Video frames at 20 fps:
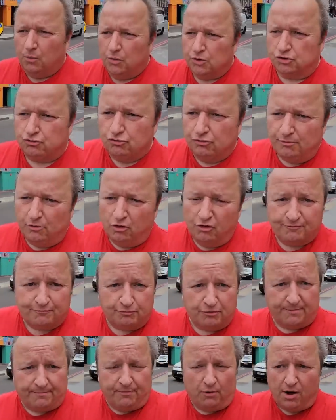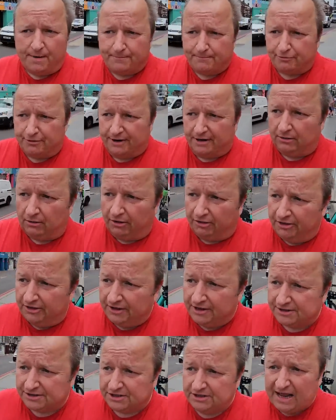was removed brick by brick, and I
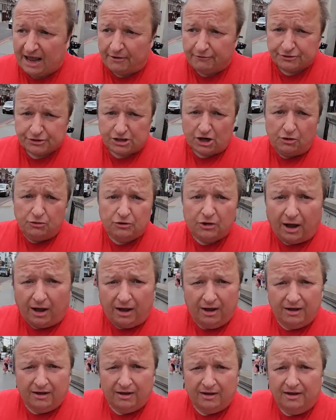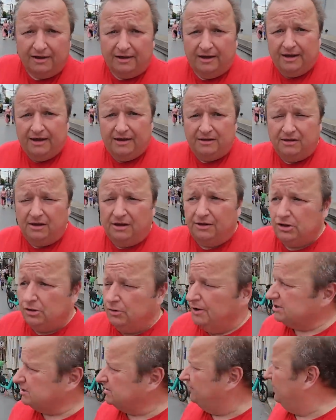think it's in Arizona, in the
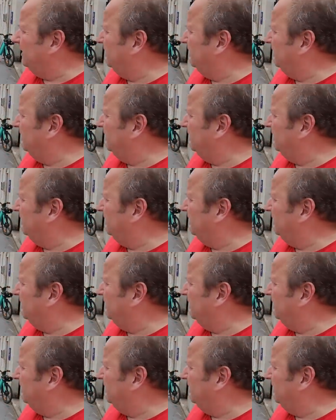US of